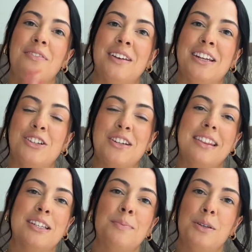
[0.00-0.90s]

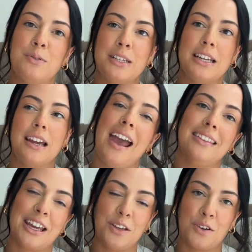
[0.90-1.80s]
finished this beauty
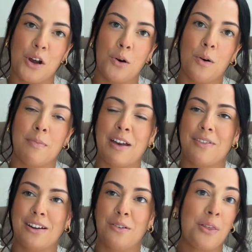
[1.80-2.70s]
and let you know my
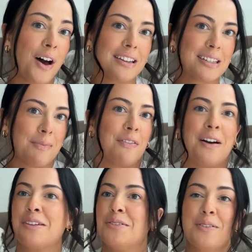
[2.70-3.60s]
final thoughts, my
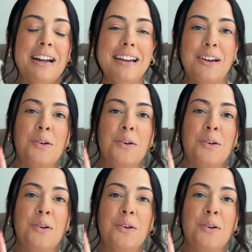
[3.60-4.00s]
final rating.